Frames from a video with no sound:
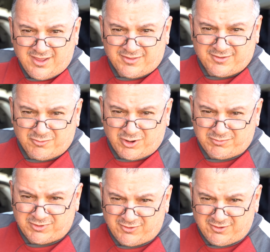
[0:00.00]
So what
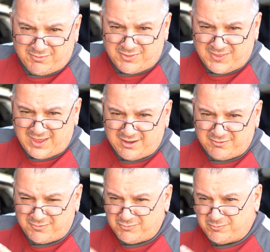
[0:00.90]
we'll do with that
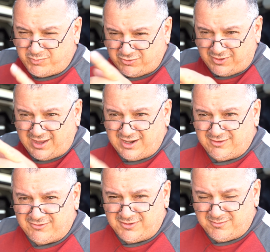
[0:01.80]
is we'll put that
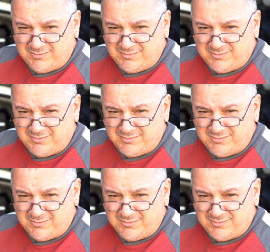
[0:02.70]
into the